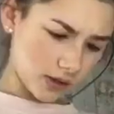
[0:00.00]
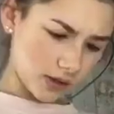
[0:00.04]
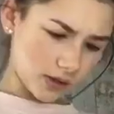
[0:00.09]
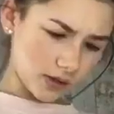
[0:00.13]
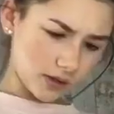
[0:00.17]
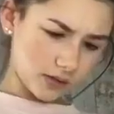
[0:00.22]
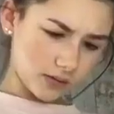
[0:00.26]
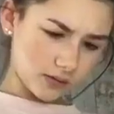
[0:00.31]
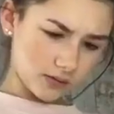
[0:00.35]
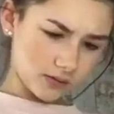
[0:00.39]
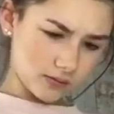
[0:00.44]
So
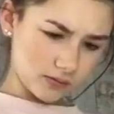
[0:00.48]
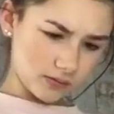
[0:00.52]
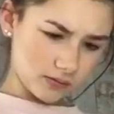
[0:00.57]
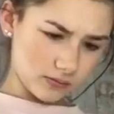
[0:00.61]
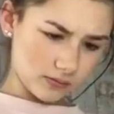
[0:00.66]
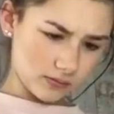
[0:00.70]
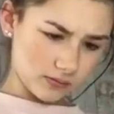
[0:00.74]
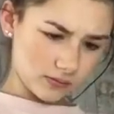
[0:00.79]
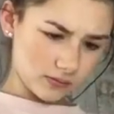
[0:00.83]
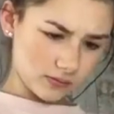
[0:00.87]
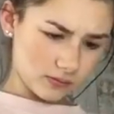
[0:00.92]

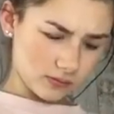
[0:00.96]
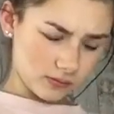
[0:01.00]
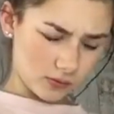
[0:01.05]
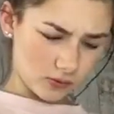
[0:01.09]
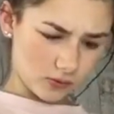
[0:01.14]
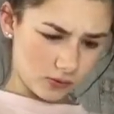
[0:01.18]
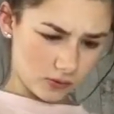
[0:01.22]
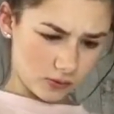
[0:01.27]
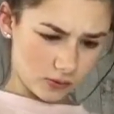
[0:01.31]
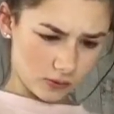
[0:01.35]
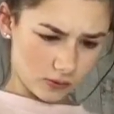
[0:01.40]

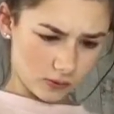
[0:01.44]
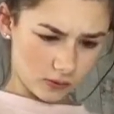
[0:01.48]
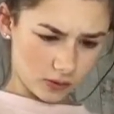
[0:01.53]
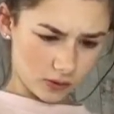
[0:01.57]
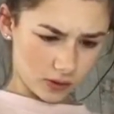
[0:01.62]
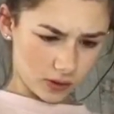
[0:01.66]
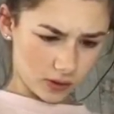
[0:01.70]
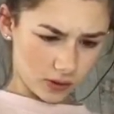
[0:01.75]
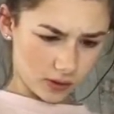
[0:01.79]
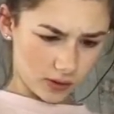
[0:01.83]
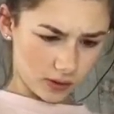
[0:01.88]
I'm just
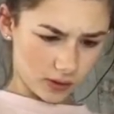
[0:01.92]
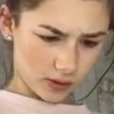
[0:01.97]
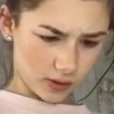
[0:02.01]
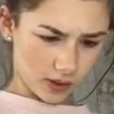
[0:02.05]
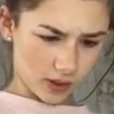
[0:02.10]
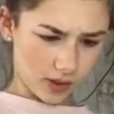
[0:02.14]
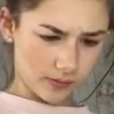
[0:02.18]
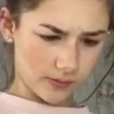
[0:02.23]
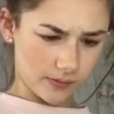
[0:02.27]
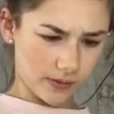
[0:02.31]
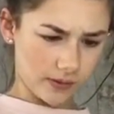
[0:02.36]
going to
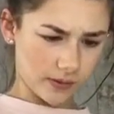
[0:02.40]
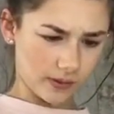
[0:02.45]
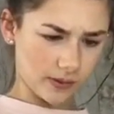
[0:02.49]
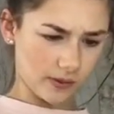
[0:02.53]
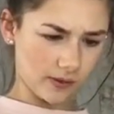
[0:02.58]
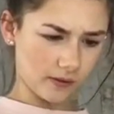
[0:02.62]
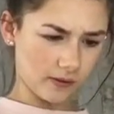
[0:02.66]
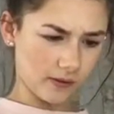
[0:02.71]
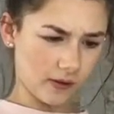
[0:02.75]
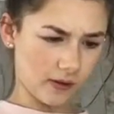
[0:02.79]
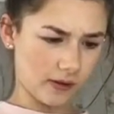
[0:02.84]
get a bit of
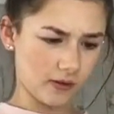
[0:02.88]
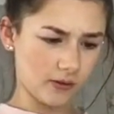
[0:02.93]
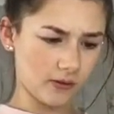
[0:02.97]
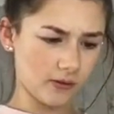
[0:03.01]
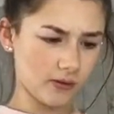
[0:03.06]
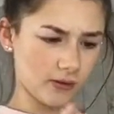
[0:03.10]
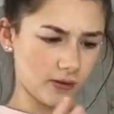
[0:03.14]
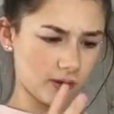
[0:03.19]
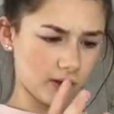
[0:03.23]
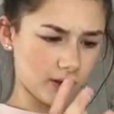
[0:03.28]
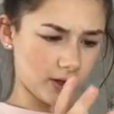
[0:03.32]
this out
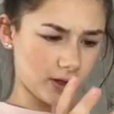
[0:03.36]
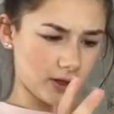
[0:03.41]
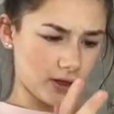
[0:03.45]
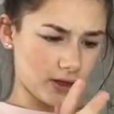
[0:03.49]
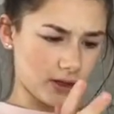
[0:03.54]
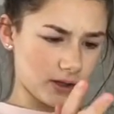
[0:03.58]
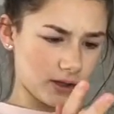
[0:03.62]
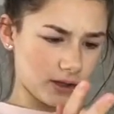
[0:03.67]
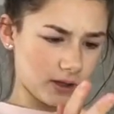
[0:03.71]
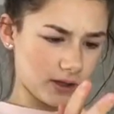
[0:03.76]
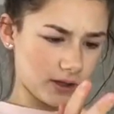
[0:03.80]

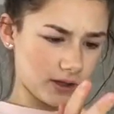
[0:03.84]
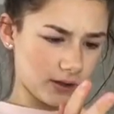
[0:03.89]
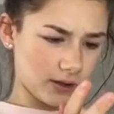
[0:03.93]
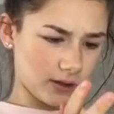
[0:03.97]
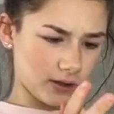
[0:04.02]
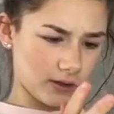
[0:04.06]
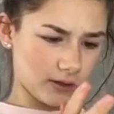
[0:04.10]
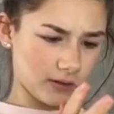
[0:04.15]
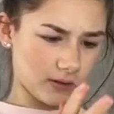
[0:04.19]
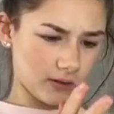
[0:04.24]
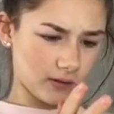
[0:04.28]

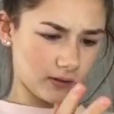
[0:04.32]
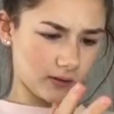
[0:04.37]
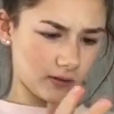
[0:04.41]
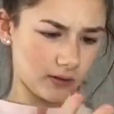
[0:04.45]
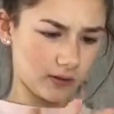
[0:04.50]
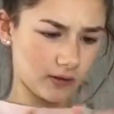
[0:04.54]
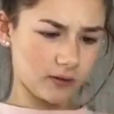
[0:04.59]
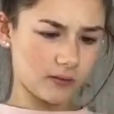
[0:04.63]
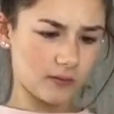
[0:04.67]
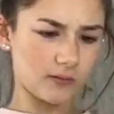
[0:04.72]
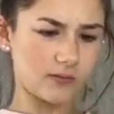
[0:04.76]
and
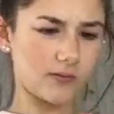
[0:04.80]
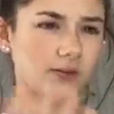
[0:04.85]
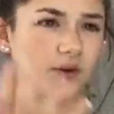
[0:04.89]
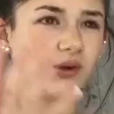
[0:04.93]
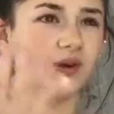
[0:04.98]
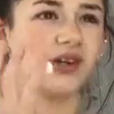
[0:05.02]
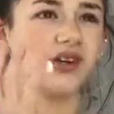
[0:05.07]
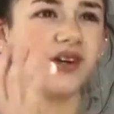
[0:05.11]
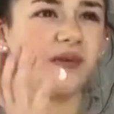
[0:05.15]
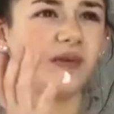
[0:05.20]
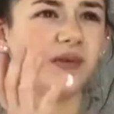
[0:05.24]

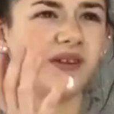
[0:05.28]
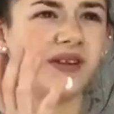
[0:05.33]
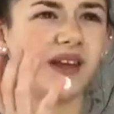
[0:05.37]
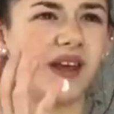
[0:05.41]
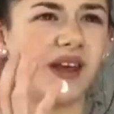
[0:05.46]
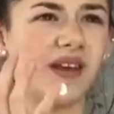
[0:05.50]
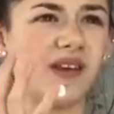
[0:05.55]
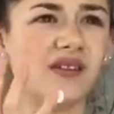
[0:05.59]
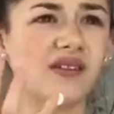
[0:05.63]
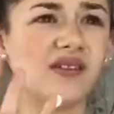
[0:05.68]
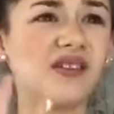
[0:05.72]
put it on the
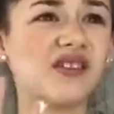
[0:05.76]
tea.